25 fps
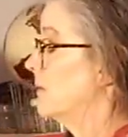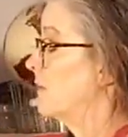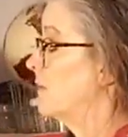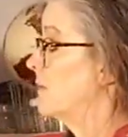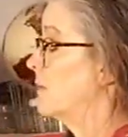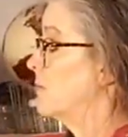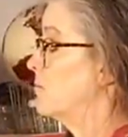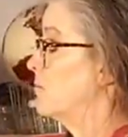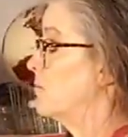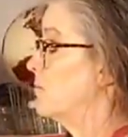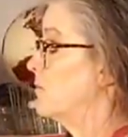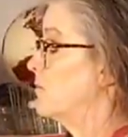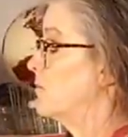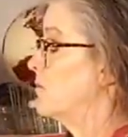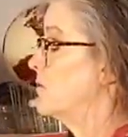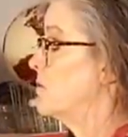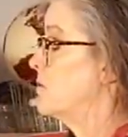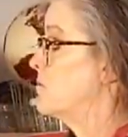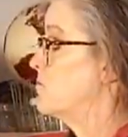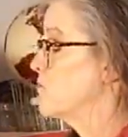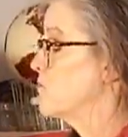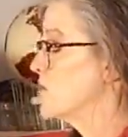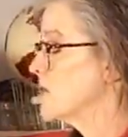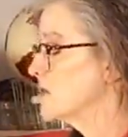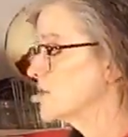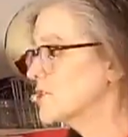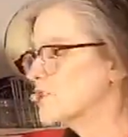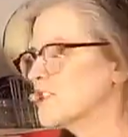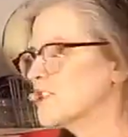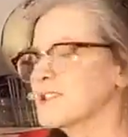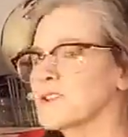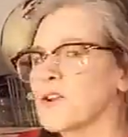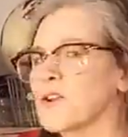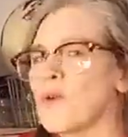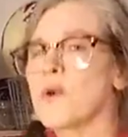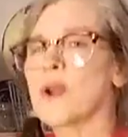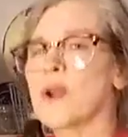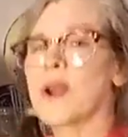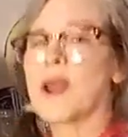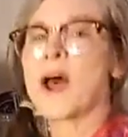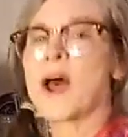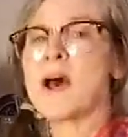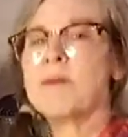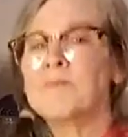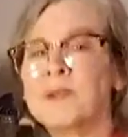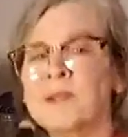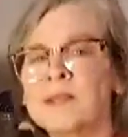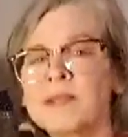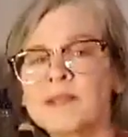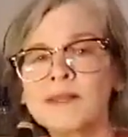the bridge is going
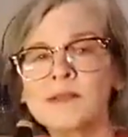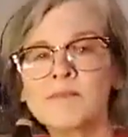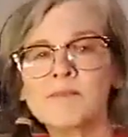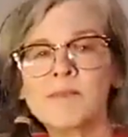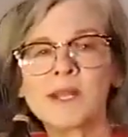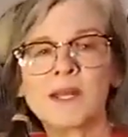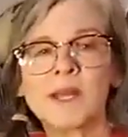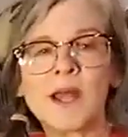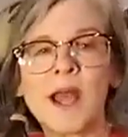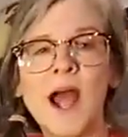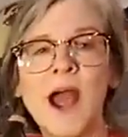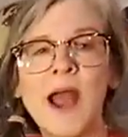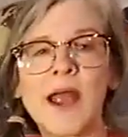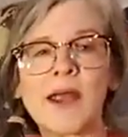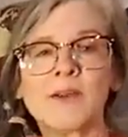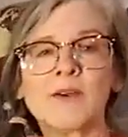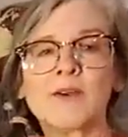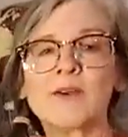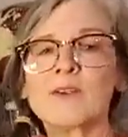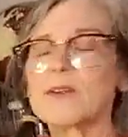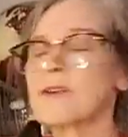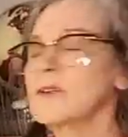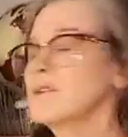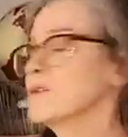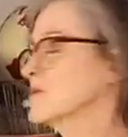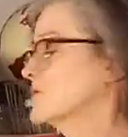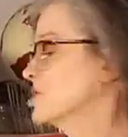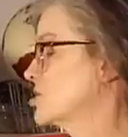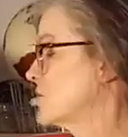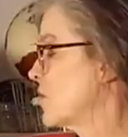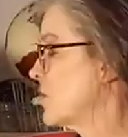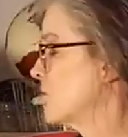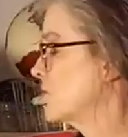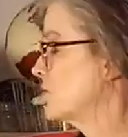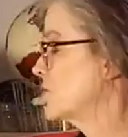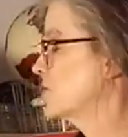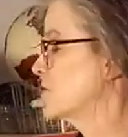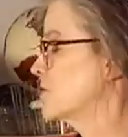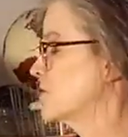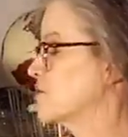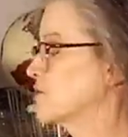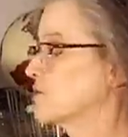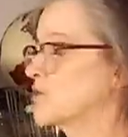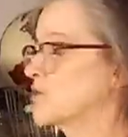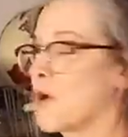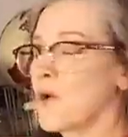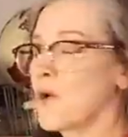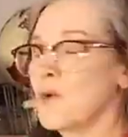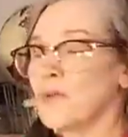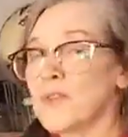up a little bit higher, so to
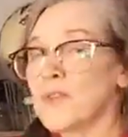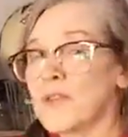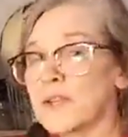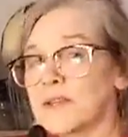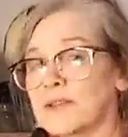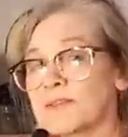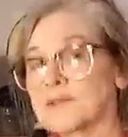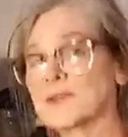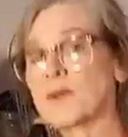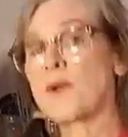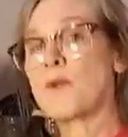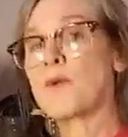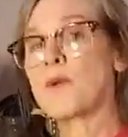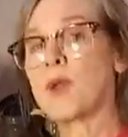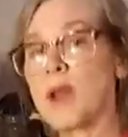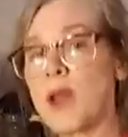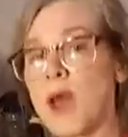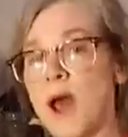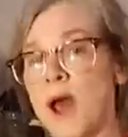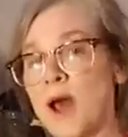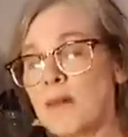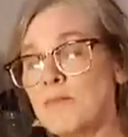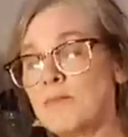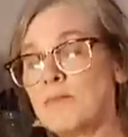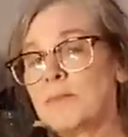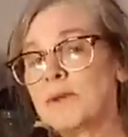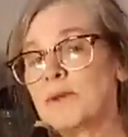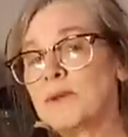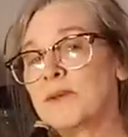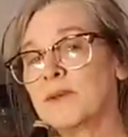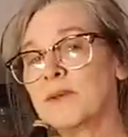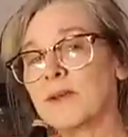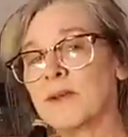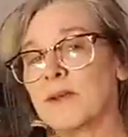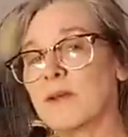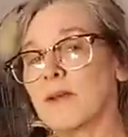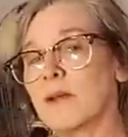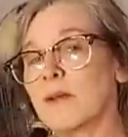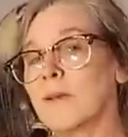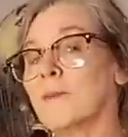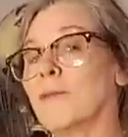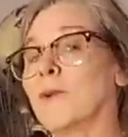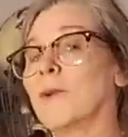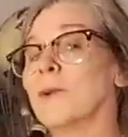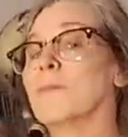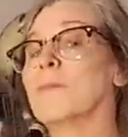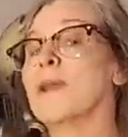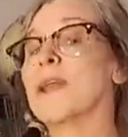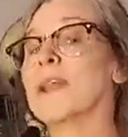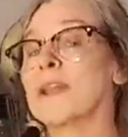show that it's going up, I'm going
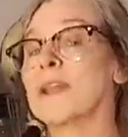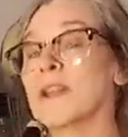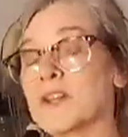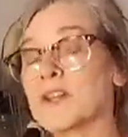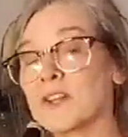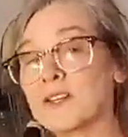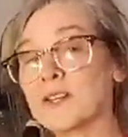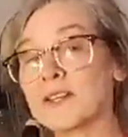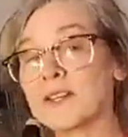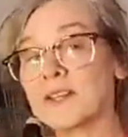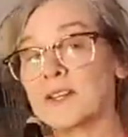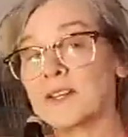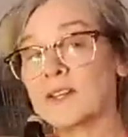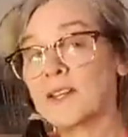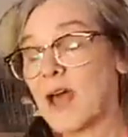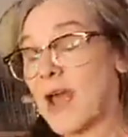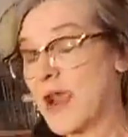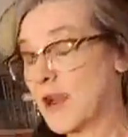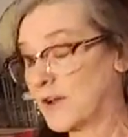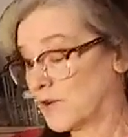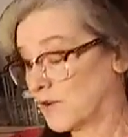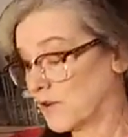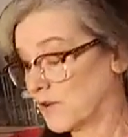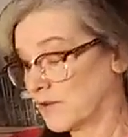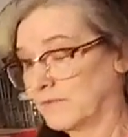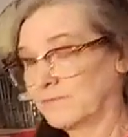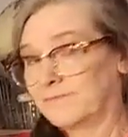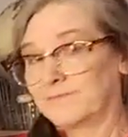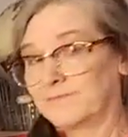to make it a little lighter.